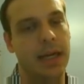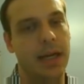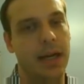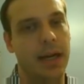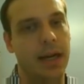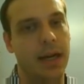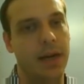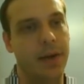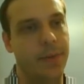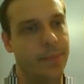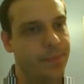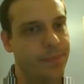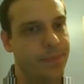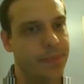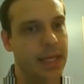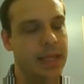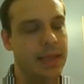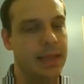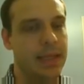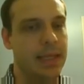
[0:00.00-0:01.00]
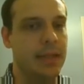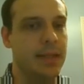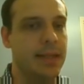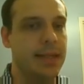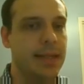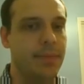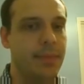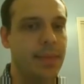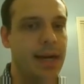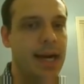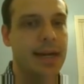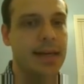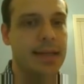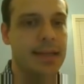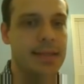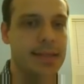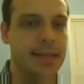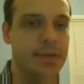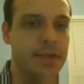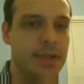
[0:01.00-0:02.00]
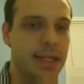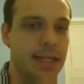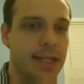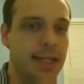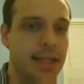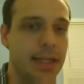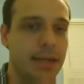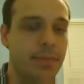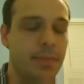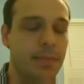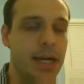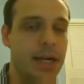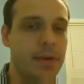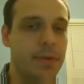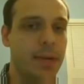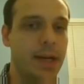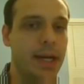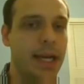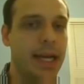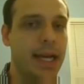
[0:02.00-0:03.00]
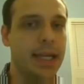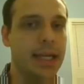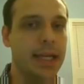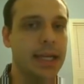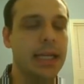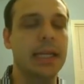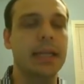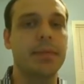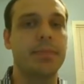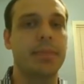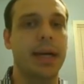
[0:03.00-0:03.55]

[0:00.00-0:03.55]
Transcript: and then look at mine and see if there's anything in mine you want to add in.